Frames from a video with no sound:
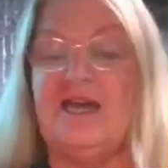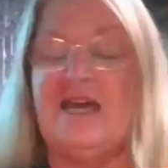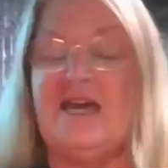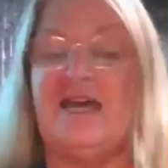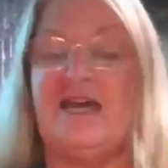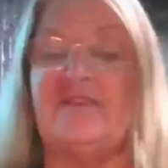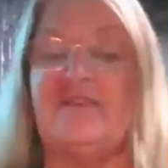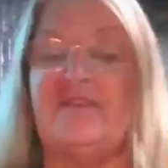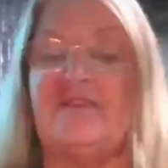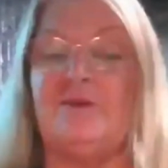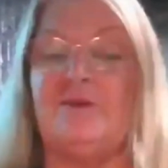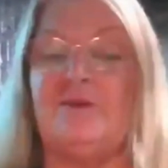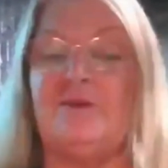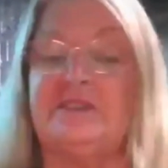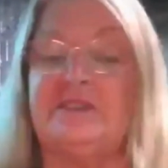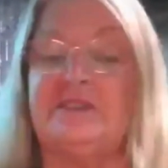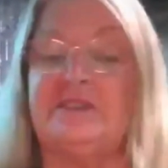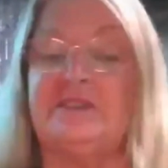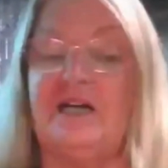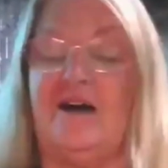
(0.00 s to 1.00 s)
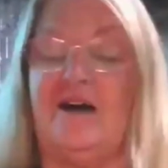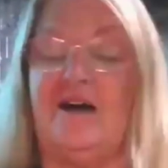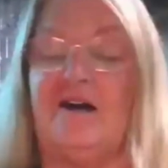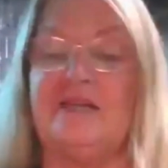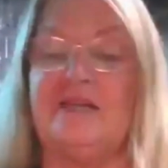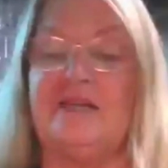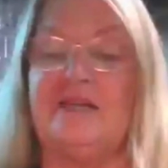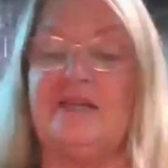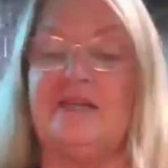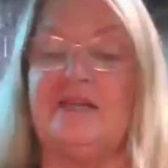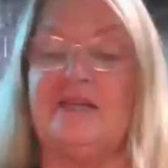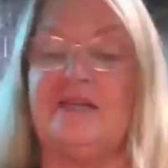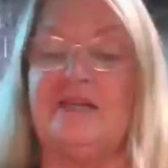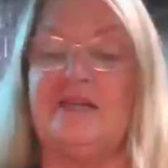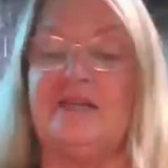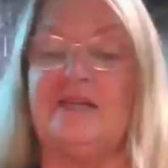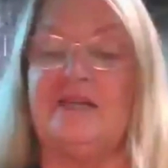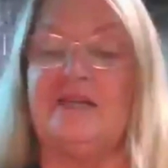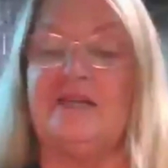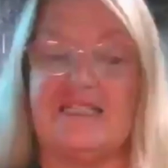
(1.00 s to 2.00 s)
and they would call me and
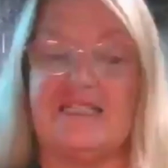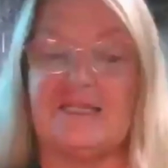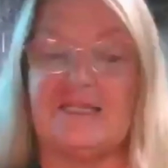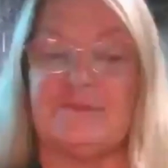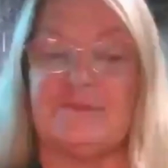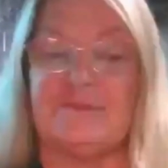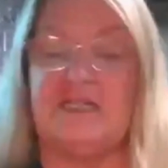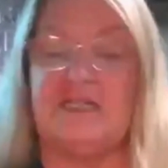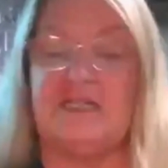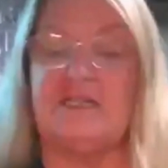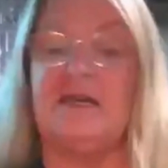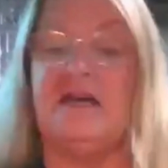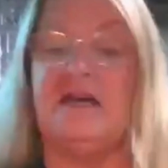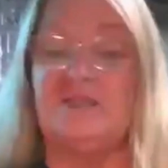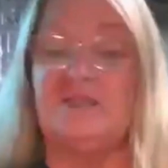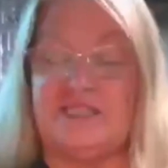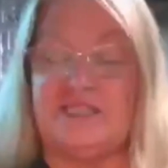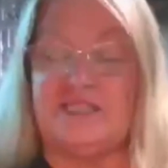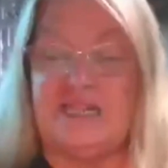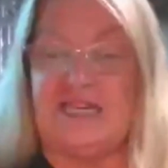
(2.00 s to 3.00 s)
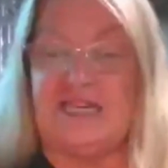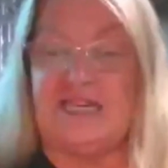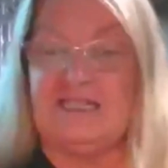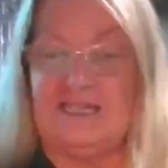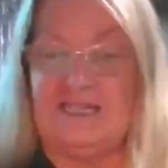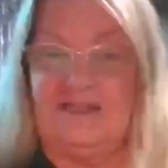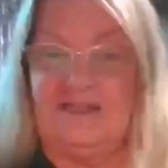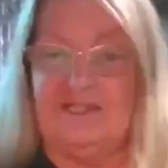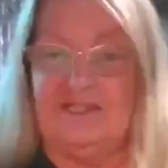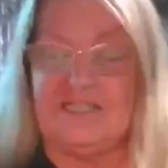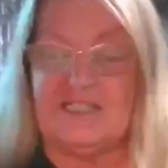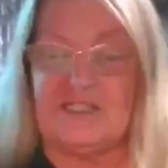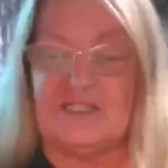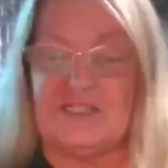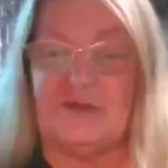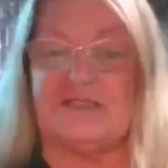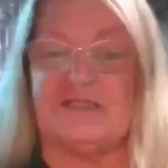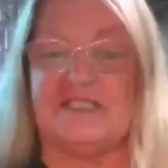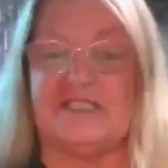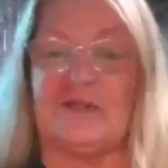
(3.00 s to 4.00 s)
ask me to take in these
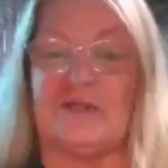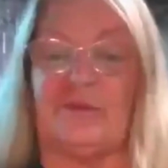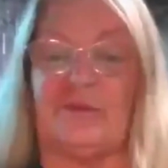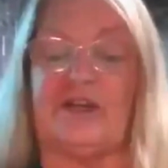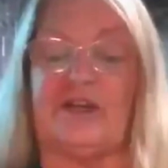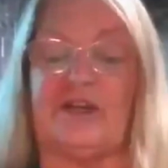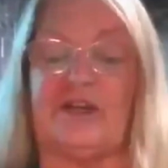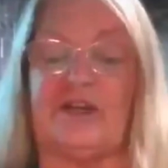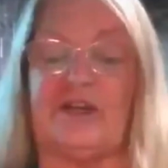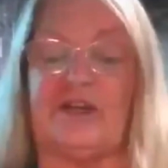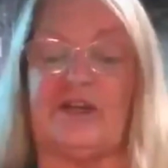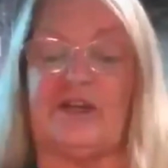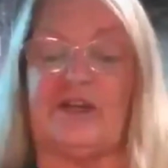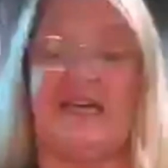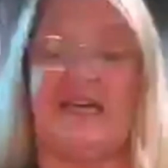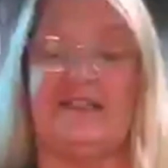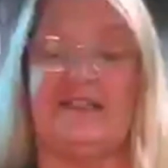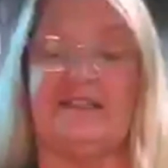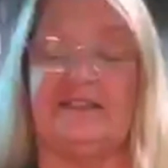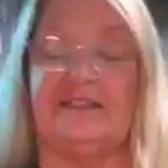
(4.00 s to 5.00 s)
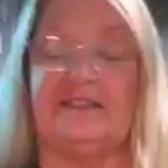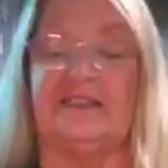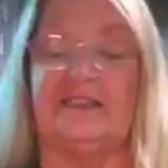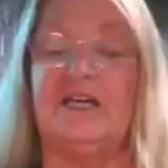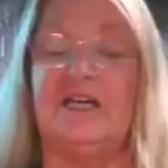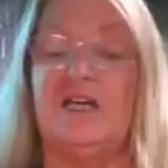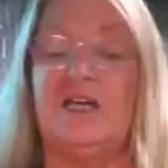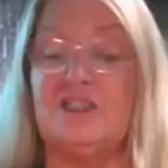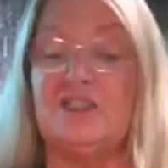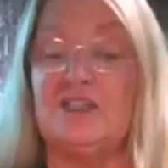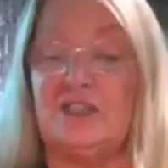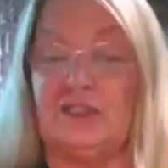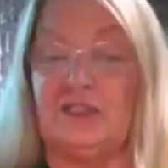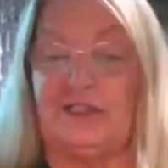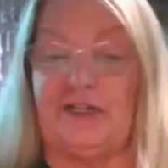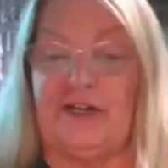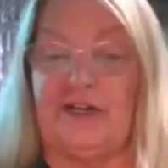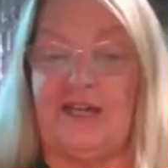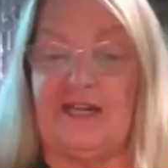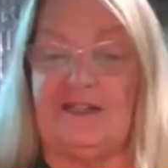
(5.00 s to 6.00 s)
students that were coming to Canada to
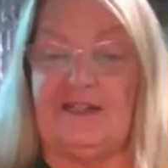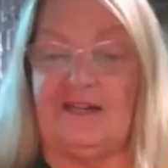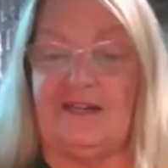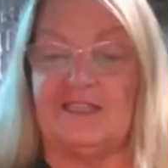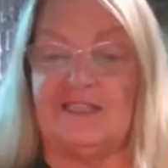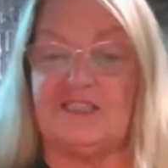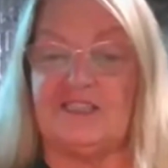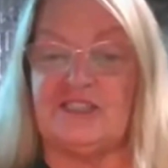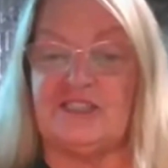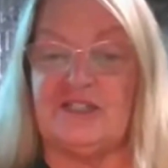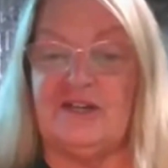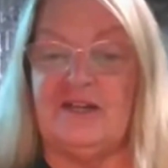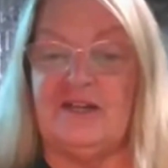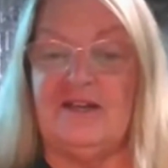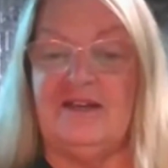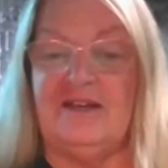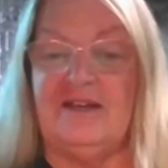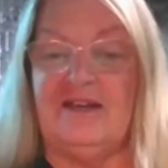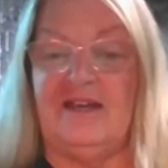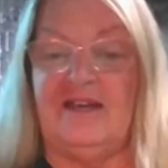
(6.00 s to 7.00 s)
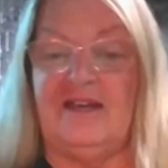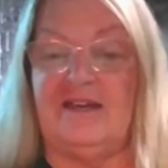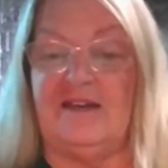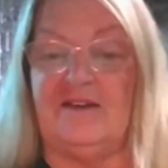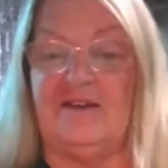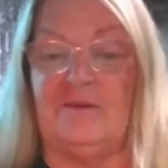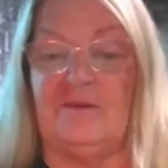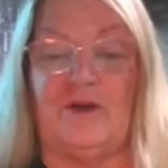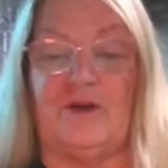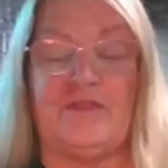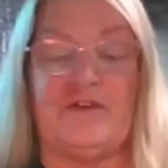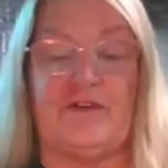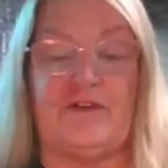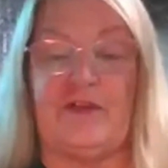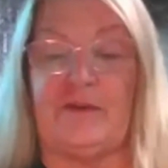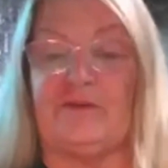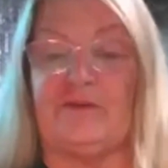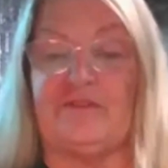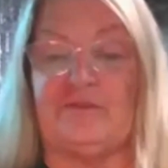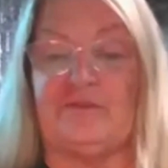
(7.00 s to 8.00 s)
learn English, whether
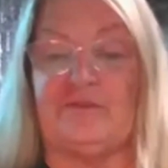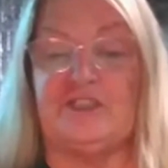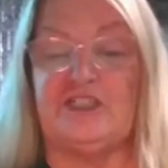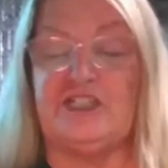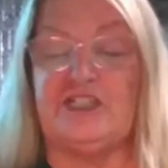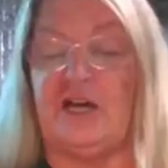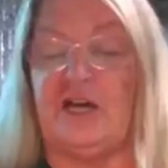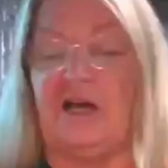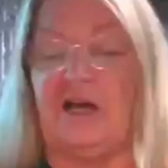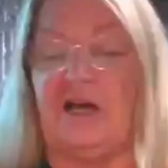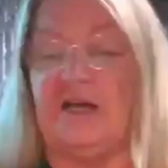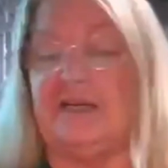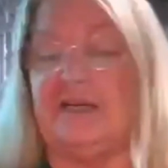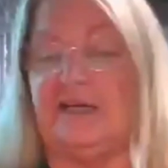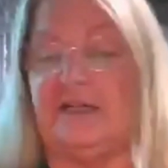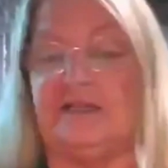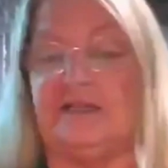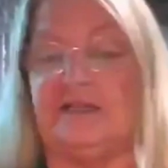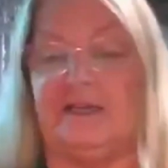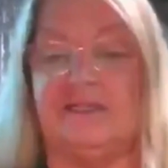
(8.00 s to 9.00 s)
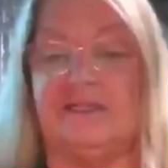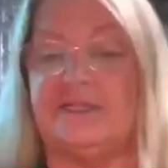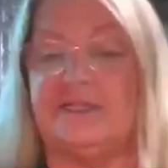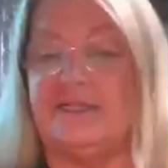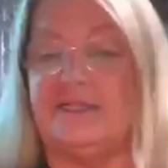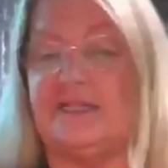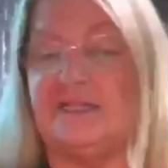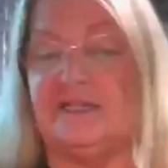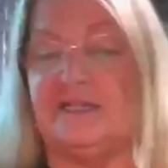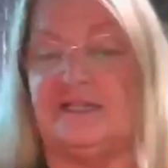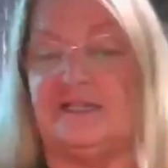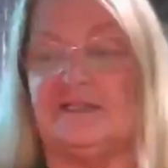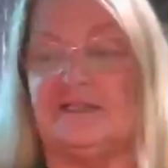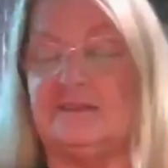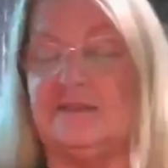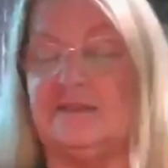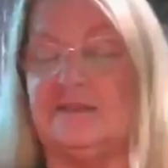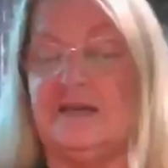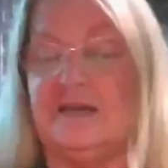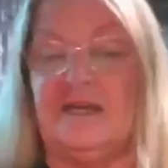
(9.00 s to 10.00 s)
they were from China, India,